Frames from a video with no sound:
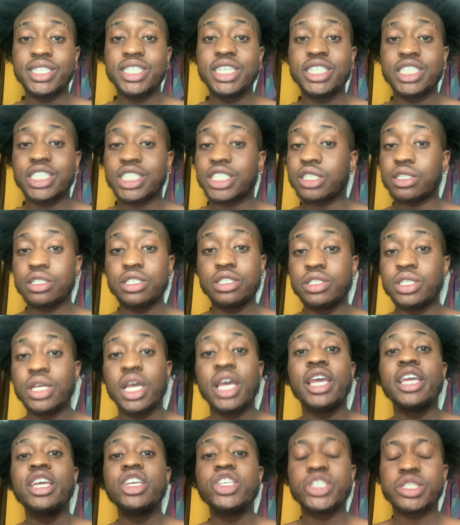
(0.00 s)
He's, he's,
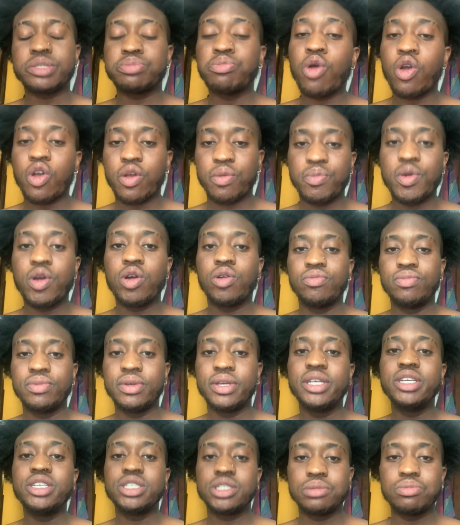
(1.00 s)
he's smart, bro.
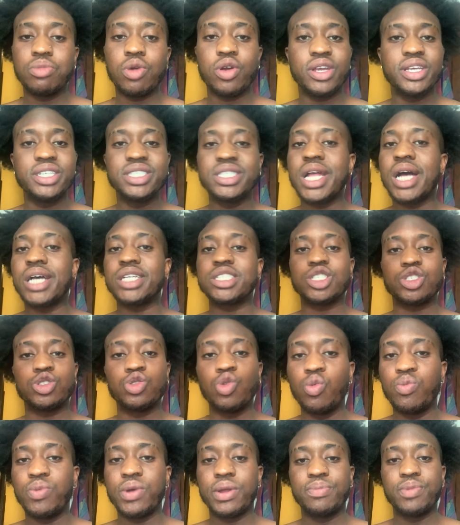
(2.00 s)
He's smart. He's not
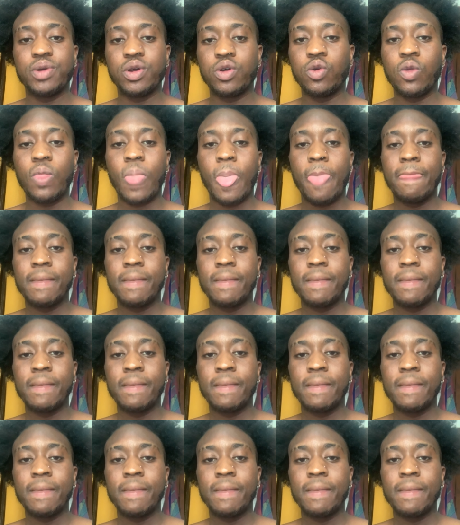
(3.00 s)
stupid, bro.